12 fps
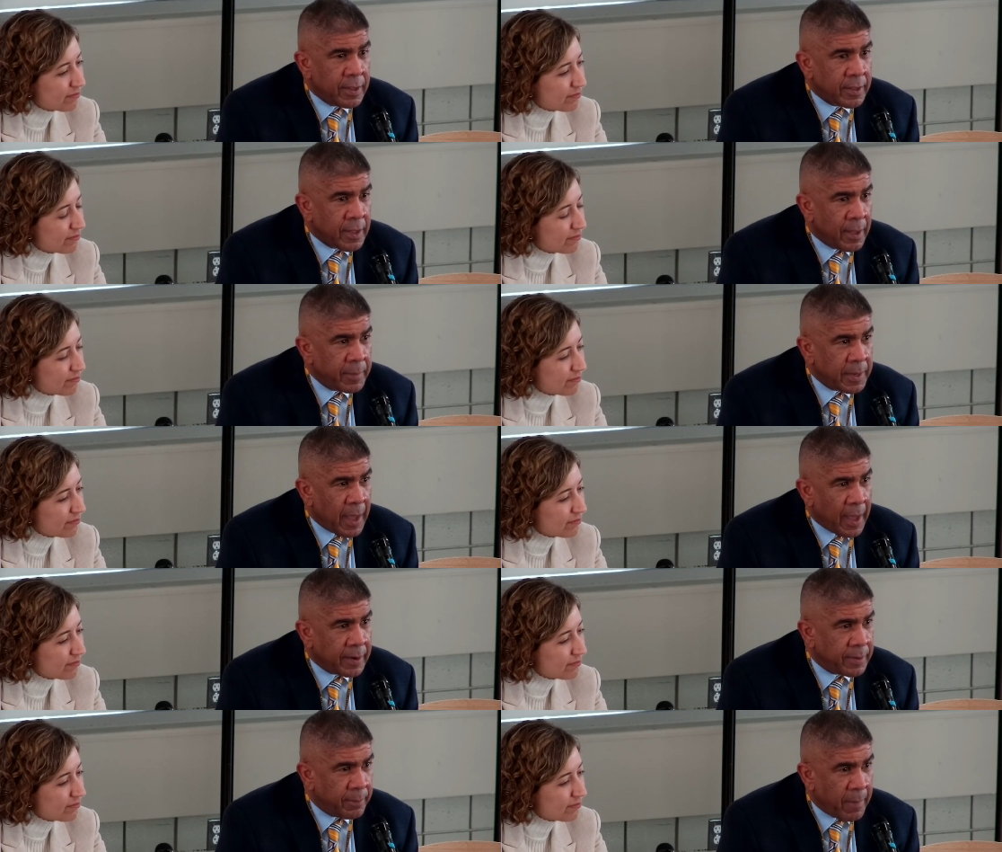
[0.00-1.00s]
Speaker 1: coming
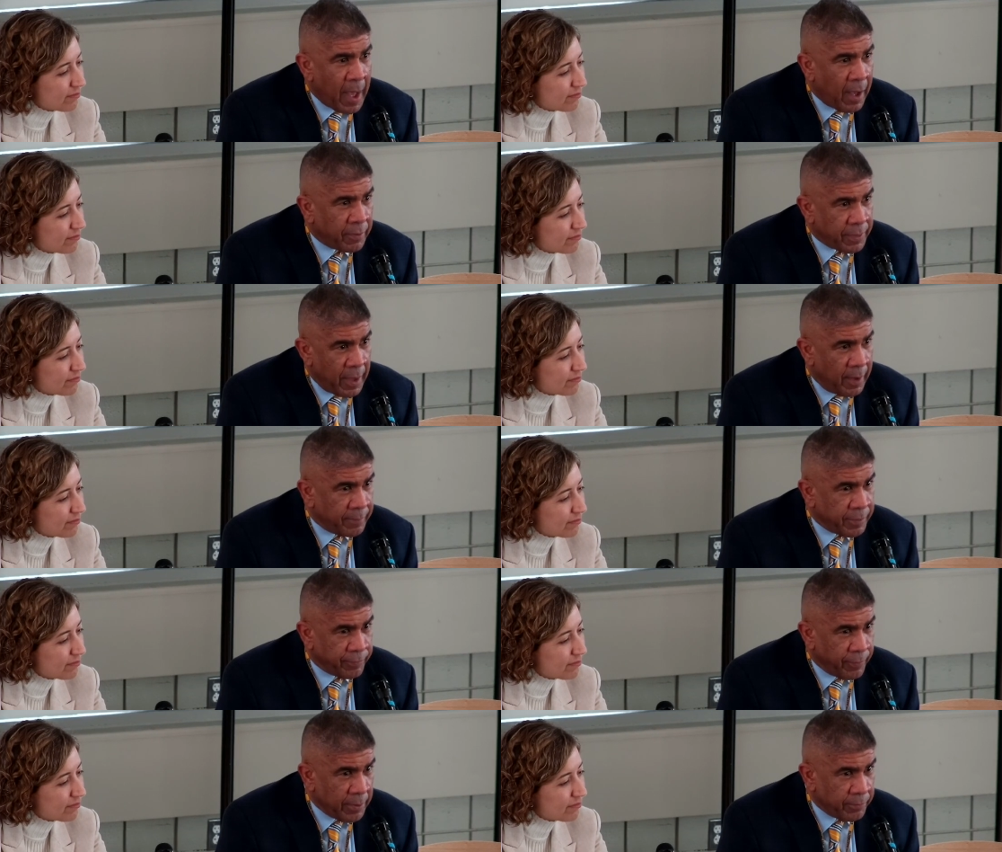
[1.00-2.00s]
out of the mouth of the
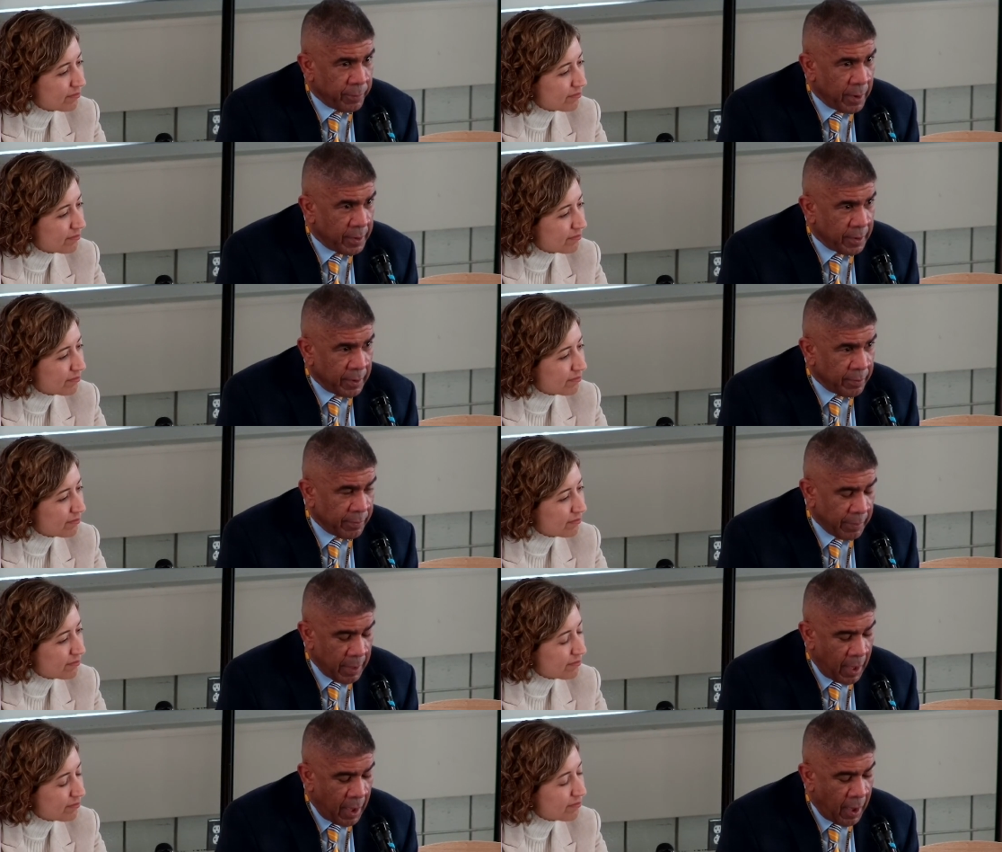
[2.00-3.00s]
frontrunner
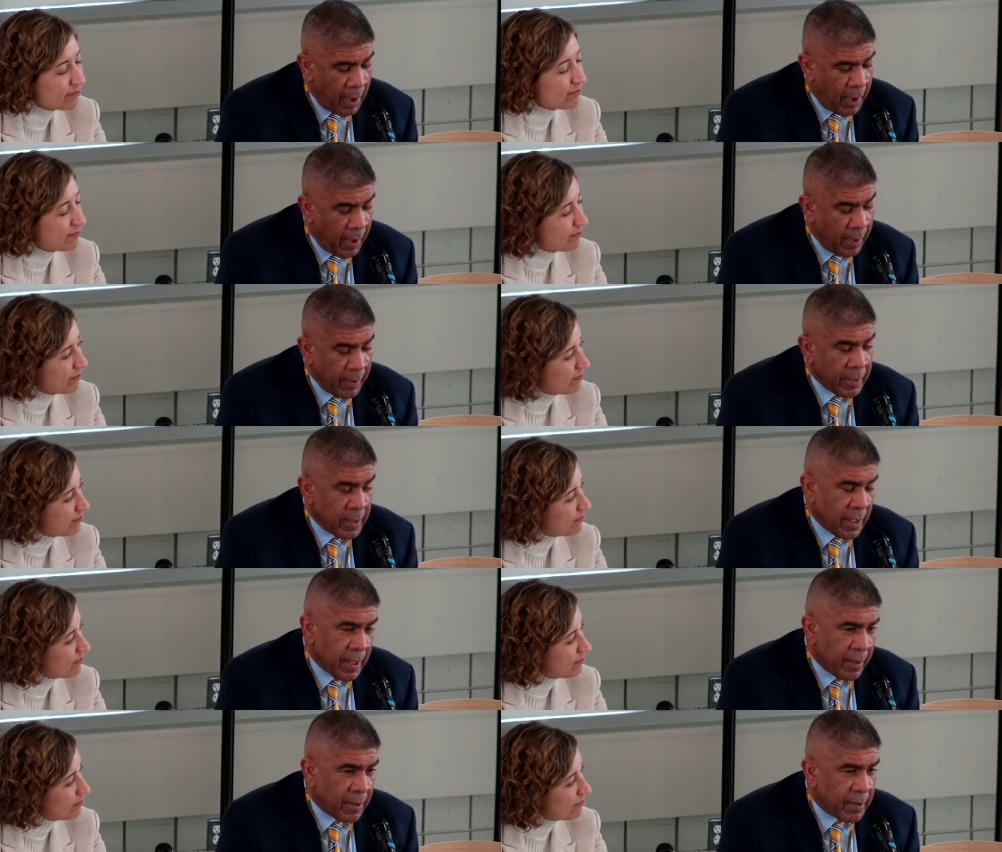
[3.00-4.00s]
uh,
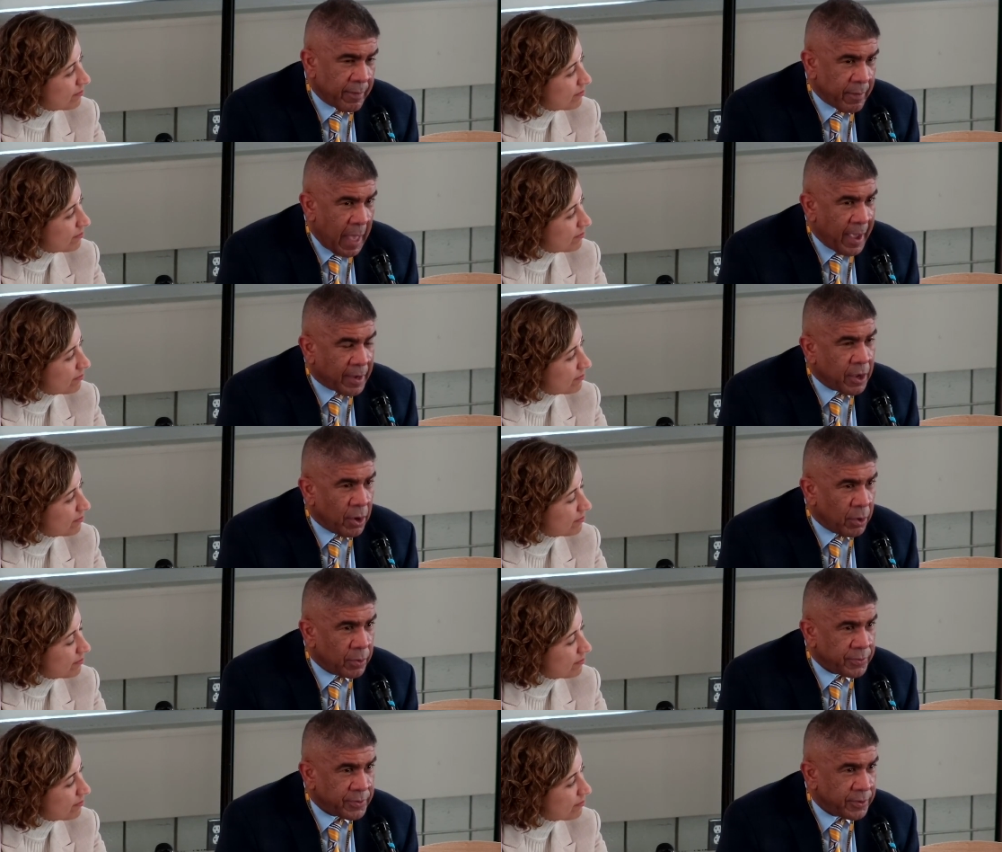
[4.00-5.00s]

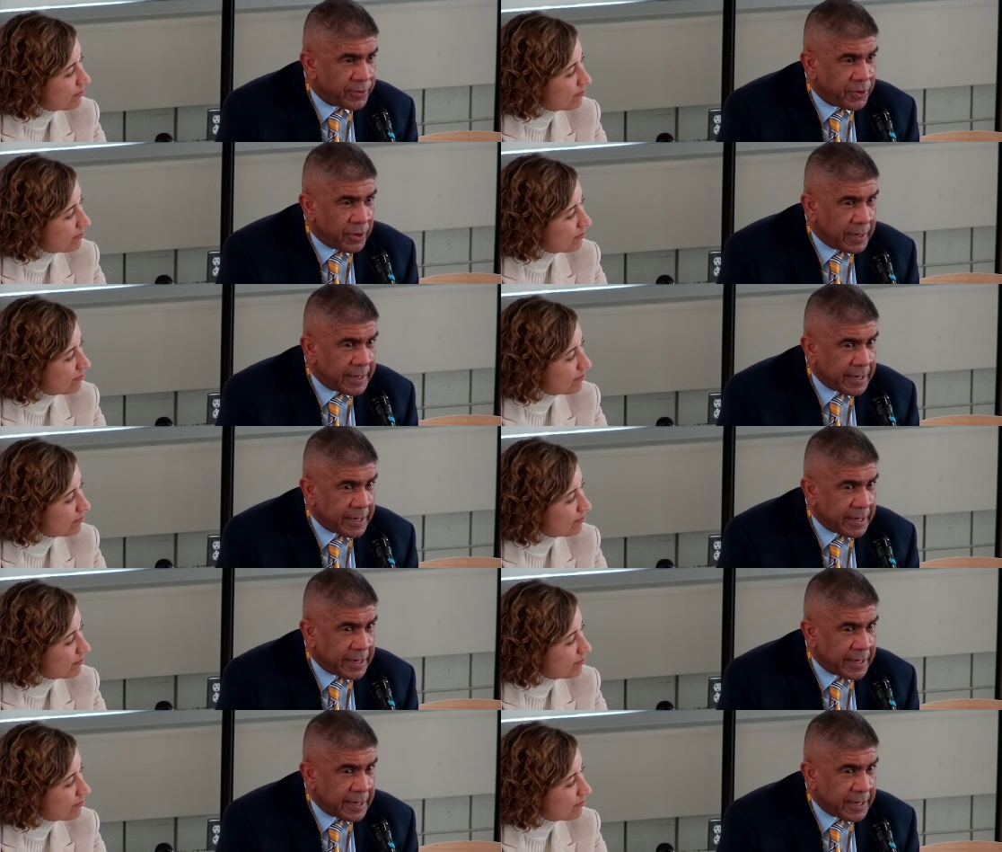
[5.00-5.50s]
echoes a certain